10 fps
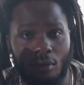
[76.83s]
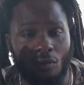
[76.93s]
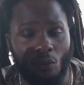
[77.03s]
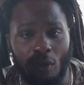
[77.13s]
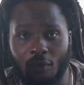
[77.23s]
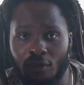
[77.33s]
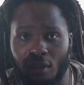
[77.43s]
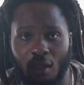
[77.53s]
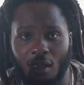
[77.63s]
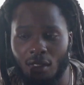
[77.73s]
throughout the
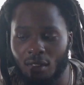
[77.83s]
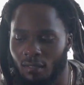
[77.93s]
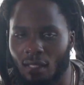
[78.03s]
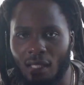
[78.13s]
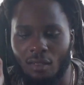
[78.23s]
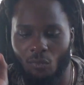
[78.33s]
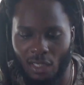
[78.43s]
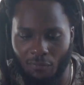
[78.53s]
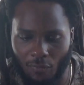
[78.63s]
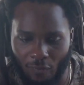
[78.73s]
day, in
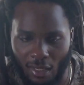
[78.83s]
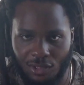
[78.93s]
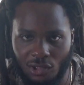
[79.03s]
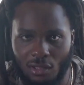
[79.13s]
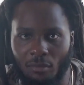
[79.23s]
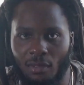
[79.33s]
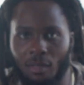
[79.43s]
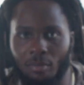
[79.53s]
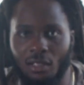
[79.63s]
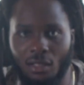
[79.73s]
whatever fashion it may
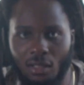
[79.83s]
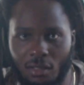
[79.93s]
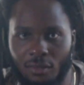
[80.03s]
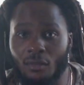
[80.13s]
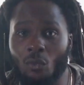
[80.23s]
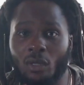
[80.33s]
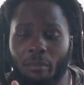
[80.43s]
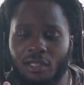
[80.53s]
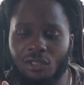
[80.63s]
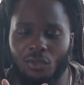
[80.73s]
be, you want to
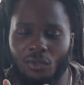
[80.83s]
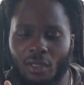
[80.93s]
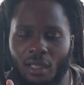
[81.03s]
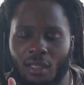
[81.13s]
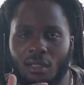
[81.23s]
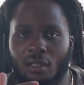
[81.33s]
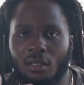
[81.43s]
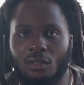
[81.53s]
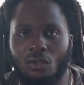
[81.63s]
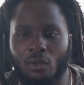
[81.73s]
make sure that
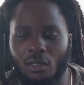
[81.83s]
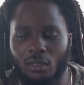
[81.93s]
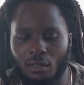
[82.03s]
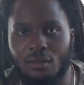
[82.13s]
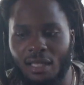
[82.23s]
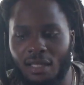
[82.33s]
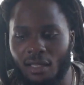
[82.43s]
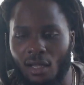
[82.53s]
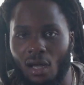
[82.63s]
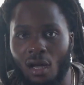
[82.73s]
you can take
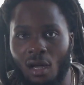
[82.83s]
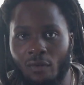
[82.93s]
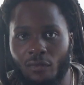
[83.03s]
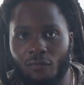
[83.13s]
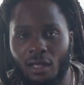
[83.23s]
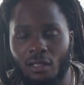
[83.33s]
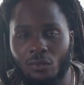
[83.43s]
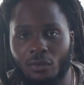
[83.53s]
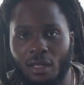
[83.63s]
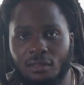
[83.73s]
it off of that
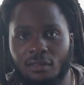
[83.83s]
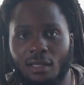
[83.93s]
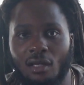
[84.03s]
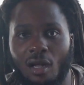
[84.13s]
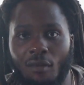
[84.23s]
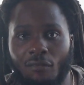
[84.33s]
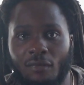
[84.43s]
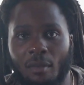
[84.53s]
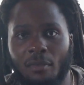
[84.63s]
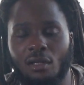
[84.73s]
lunate, take it off of
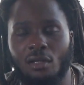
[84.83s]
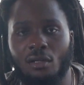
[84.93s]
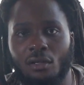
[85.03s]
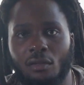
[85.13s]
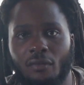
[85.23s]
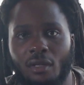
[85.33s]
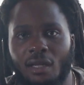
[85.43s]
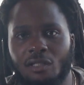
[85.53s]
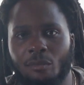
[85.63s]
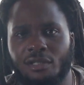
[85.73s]
that median nerve
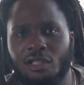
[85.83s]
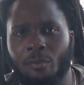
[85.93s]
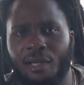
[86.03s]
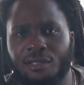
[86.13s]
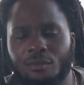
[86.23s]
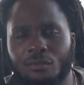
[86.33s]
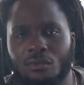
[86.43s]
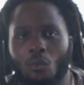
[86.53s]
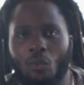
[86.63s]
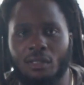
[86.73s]
as much as
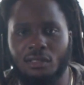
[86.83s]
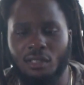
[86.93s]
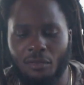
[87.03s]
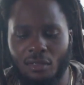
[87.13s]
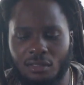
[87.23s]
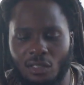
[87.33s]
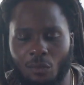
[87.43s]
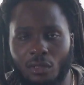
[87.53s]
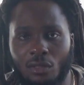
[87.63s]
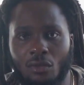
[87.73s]
possible. What are some of the things that
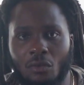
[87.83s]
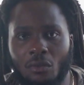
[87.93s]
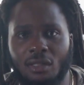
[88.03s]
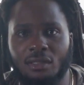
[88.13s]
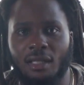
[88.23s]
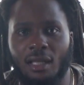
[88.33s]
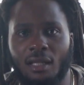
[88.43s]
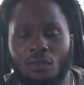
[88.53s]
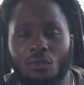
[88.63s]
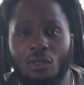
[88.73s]
we do is
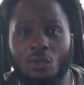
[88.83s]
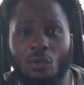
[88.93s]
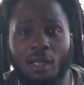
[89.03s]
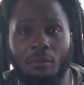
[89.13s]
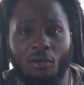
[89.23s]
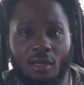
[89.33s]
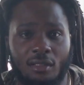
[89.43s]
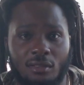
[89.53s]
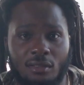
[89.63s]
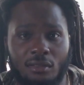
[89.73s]
that you can do a
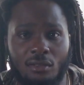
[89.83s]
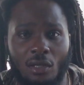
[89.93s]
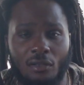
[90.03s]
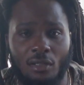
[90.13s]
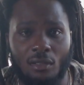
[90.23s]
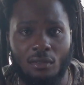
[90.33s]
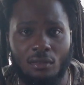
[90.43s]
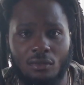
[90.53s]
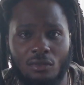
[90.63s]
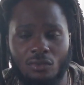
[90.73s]
brace on there
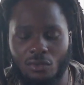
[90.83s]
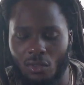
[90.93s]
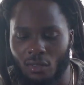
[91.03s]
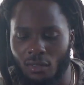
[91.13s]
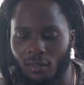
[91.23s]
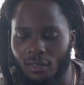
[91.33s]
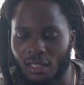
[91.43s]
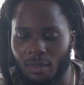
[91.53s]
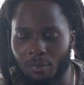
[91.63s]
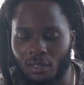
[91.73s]
to start
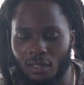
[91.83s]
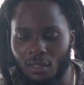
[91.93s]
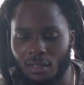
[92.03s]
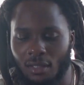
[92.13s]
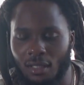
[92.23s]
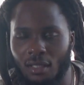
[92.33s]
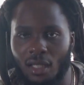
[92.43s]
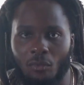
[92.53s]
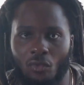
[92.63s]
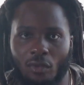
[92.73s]
keeping it in
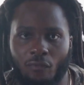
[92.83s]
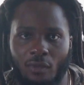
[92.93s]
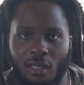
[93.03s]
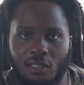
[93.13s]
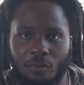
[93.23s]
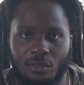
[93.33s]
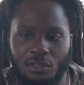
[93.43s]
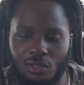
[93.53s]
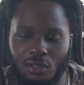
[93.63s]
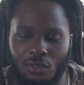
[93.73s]
a more flexed
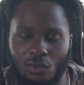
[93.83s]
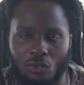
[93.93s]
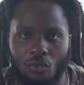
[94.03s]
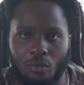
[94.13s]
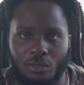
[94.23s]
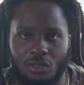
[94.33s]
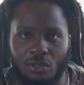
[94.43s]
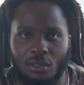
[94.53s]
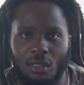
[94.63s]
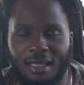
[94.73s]
position, neutral
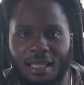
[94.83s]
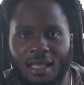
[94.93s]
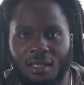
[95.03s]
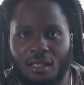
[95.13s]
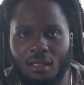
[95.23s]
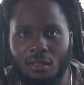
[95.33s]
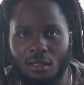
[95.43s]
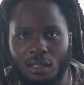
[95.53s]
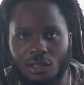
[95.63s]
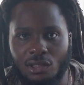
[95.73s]
position, getting
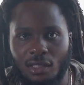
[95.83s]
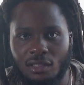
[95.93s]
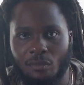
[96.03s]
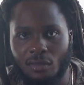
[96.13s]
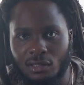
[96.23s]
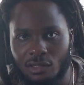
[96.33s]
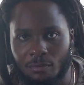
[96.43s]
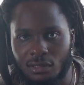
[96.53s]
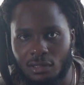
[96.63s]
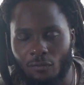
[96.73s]
adjustments,
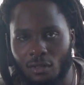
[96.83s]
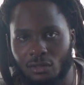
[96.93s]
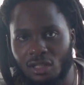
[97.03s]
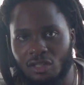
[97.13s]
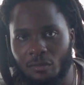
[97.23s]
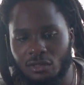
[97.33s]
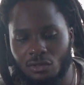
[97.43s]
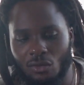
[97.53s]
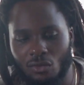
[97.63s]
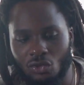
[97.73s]
specific adjustments
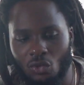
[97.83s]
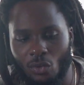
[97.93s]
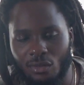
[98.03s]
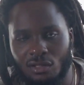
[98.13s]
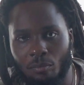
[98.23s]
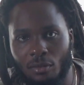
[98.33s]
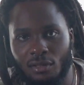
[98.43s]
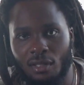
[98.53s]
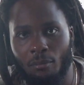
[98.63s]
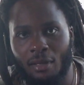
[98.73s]
to those joints to
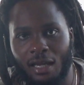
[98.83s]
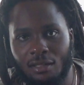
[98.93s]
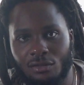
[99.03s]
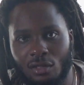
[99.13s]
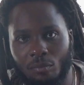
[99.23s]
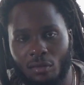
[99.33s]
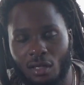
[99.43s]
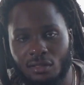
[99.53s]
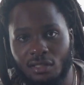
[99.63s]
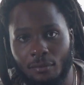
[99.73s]
put them back into their
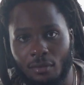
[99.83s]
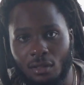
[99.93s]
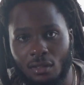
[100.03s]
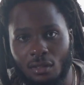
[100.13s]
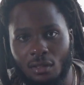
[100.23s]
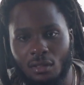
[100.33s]
proximity,